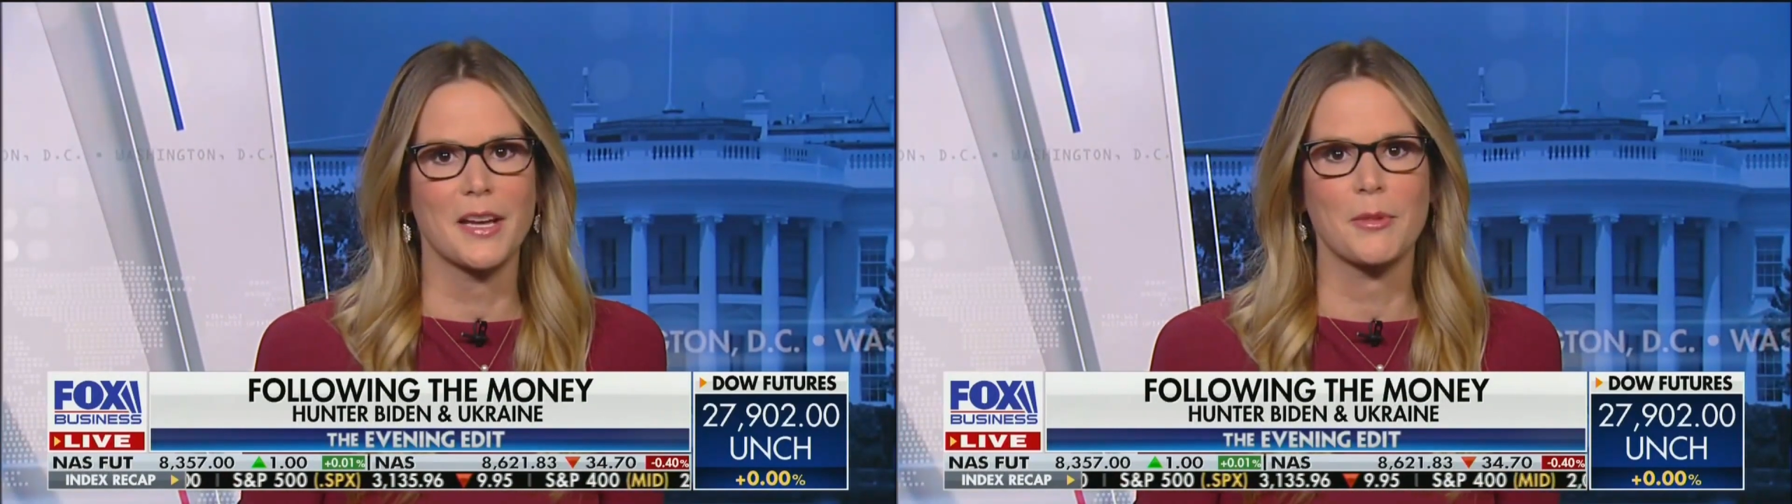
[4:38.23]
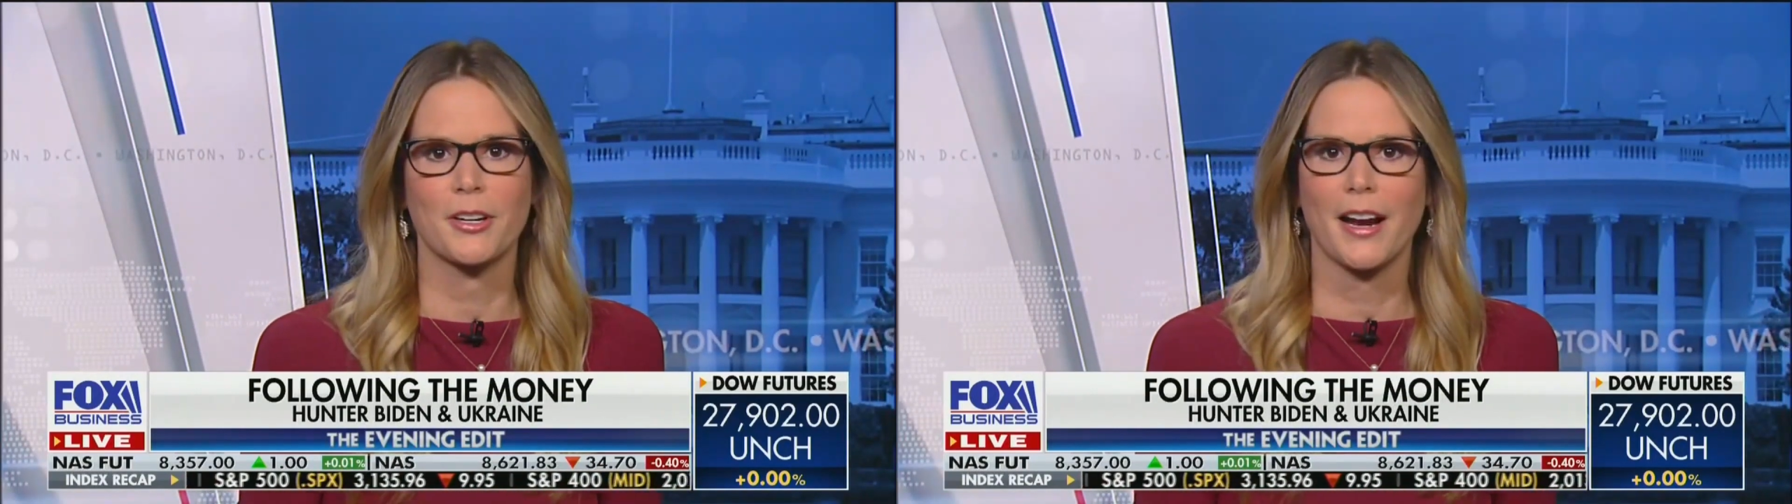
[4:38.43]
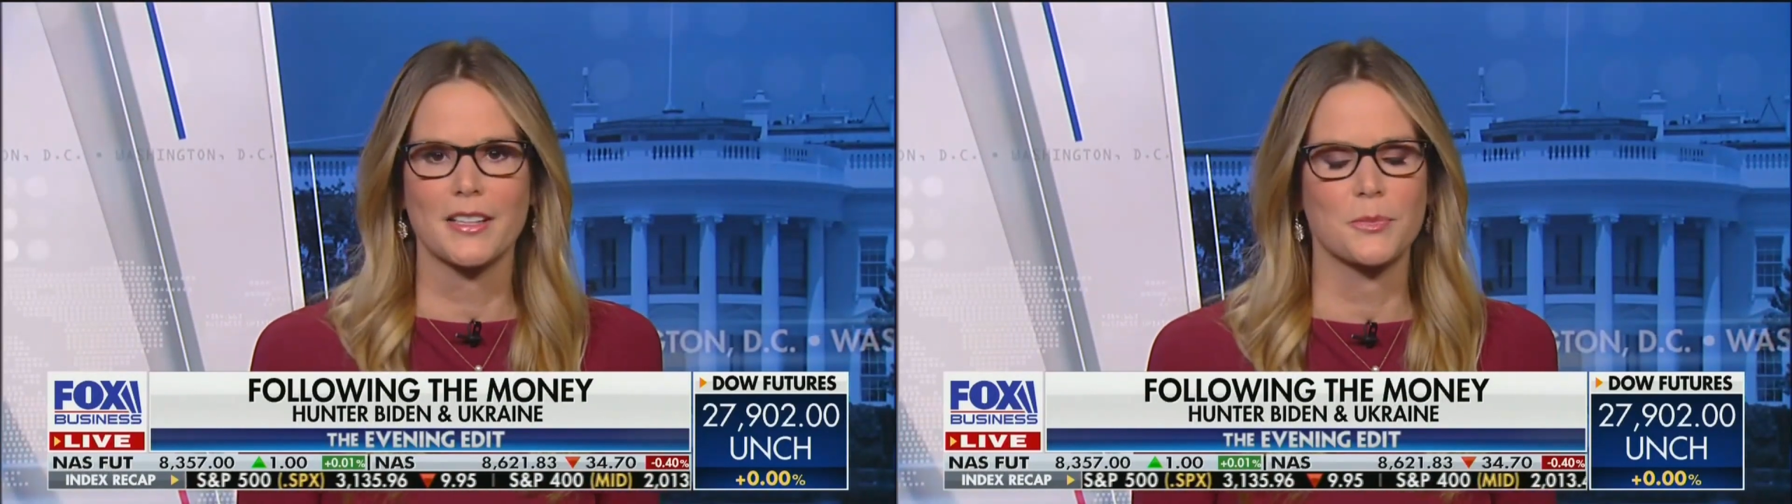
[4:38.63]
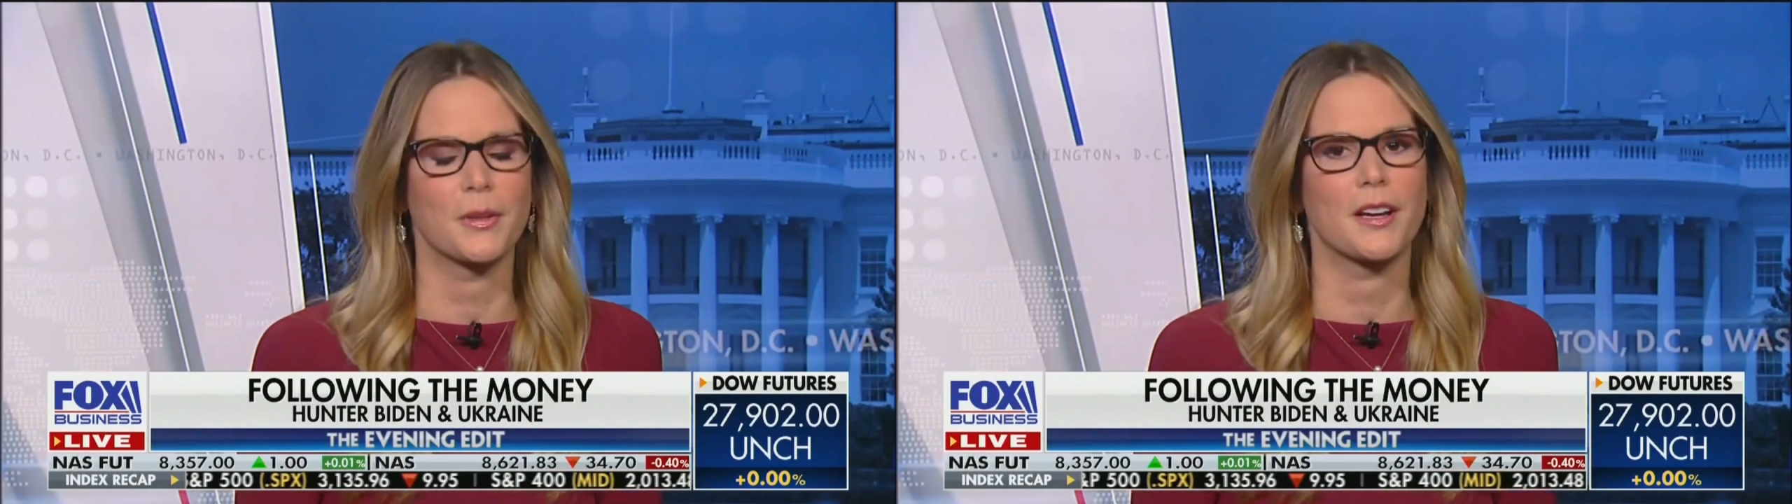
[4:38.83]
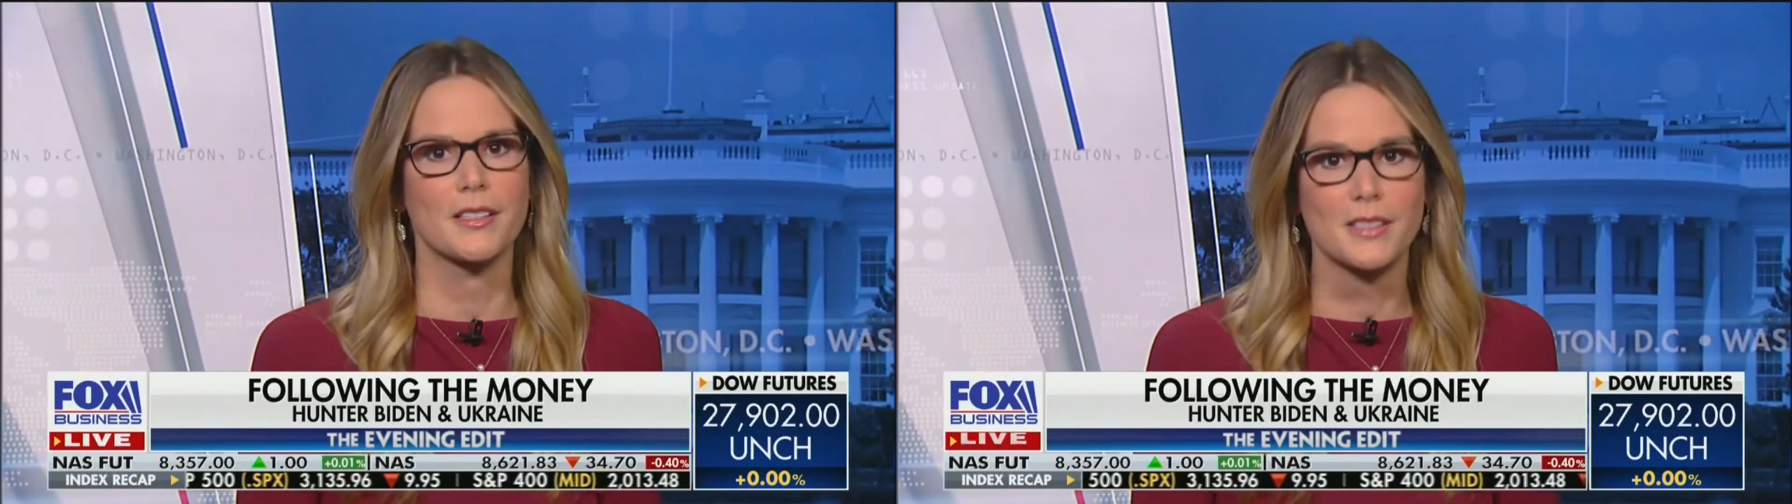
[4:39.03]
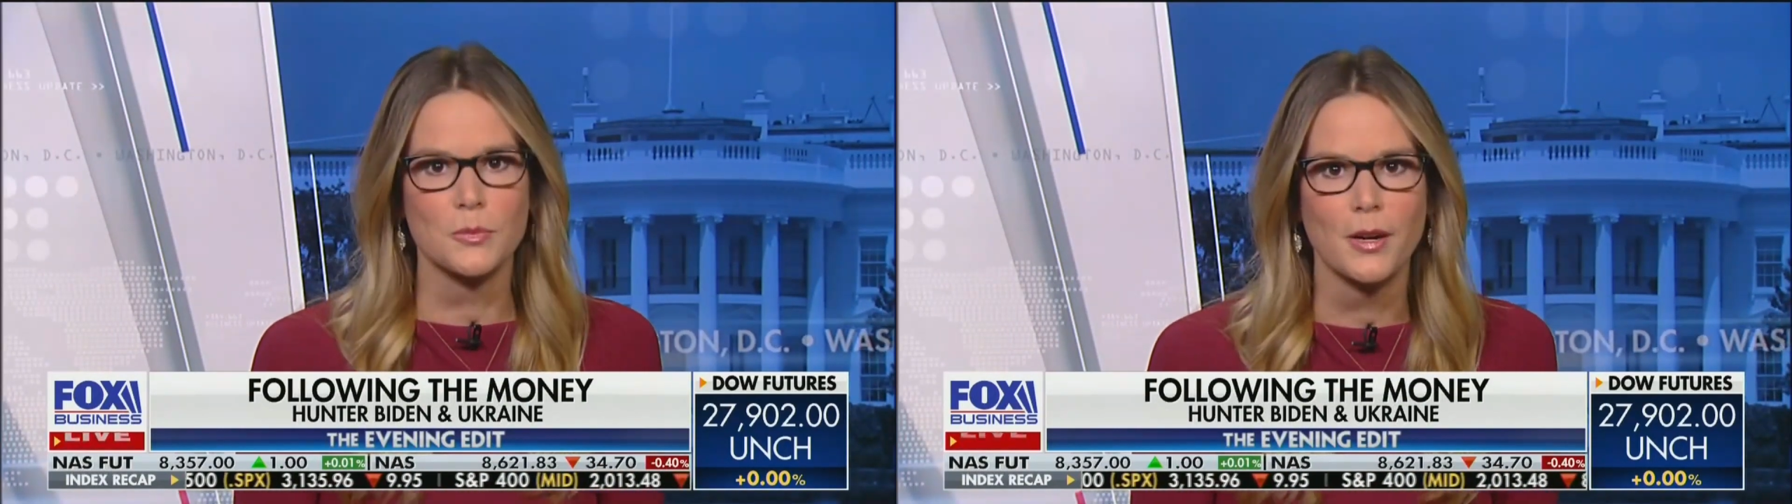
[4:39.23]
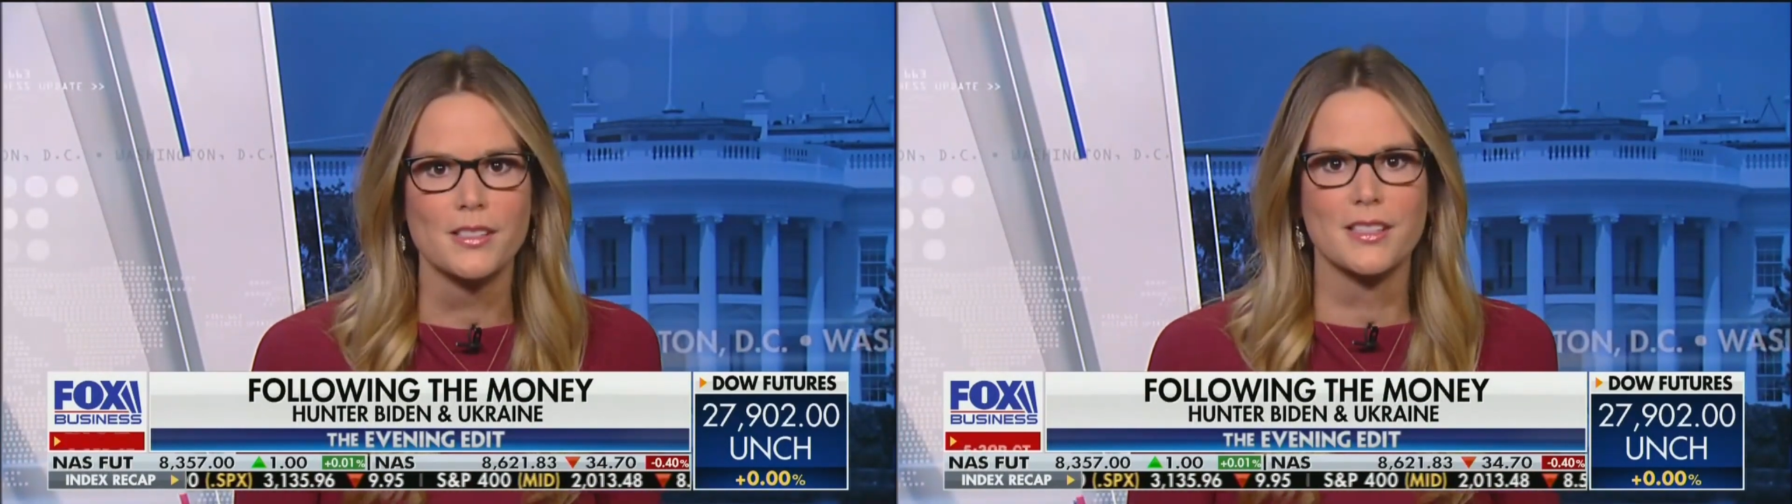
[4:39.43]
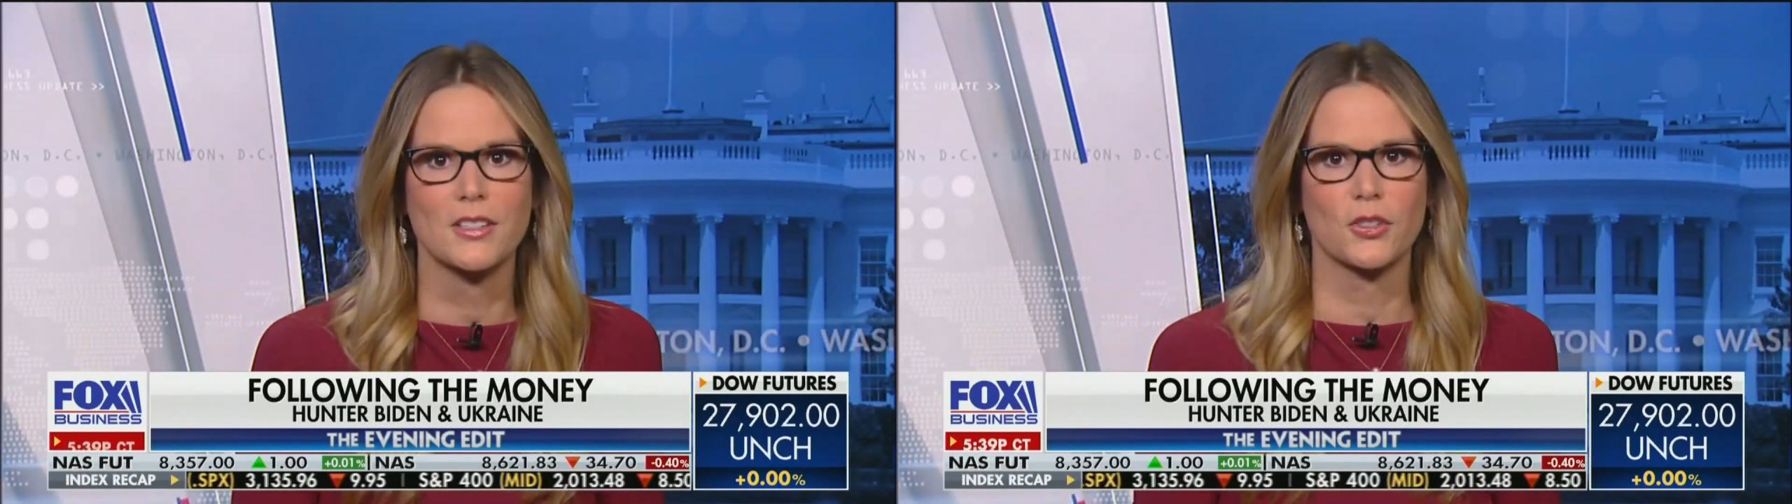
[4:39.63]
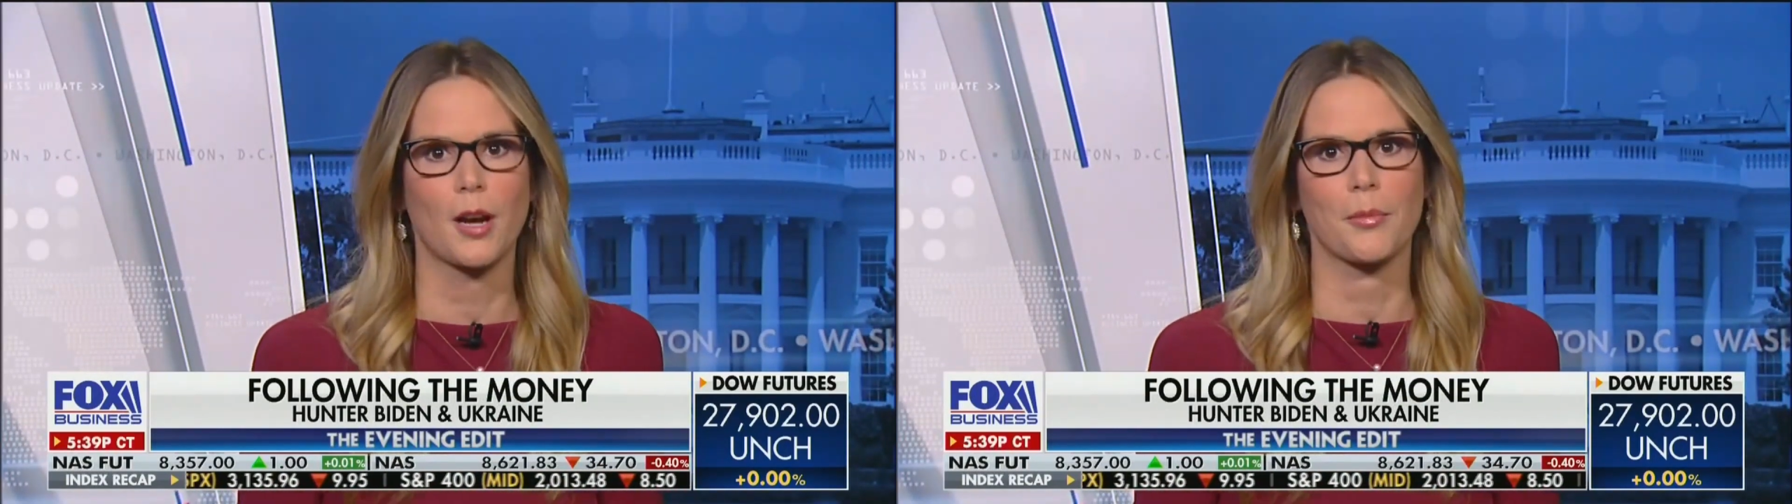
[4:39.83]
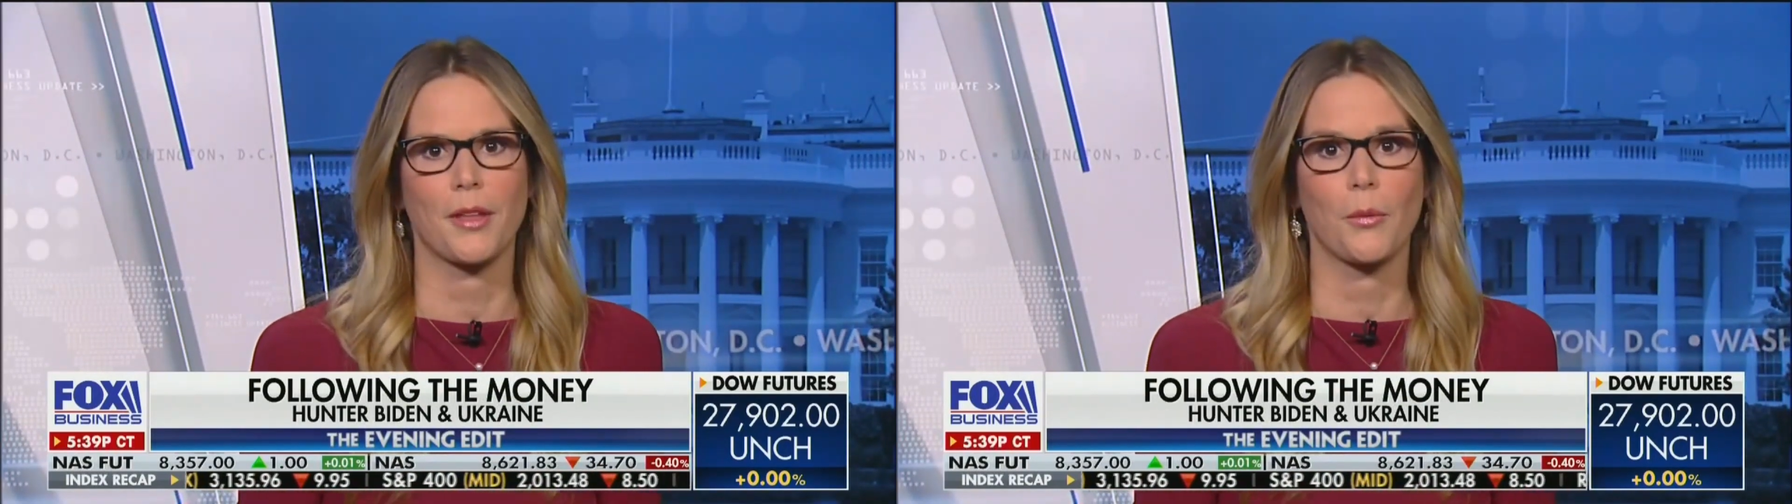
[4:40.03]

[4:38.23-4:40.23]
Democrats, because it's President Trump, okay.